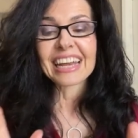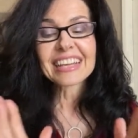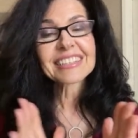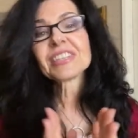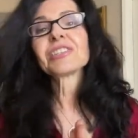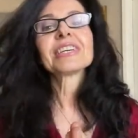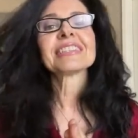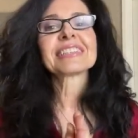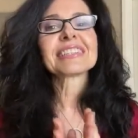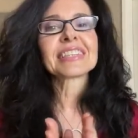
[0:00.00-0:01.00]
And I
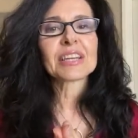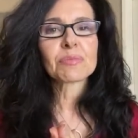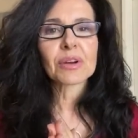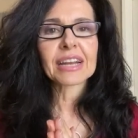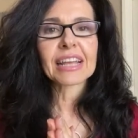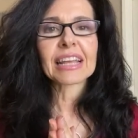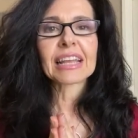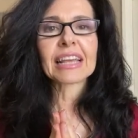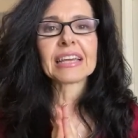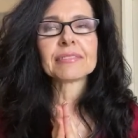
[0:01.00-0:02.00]
suggest
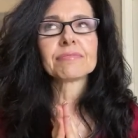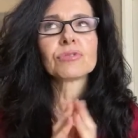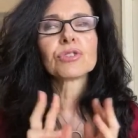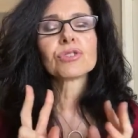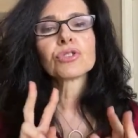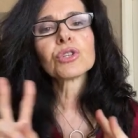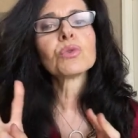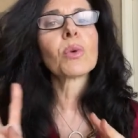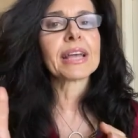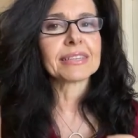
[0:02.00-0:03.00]
celebrating in
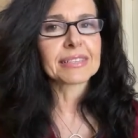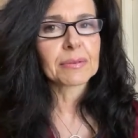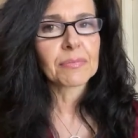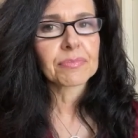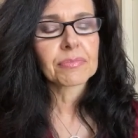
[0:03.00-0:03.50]
two ways.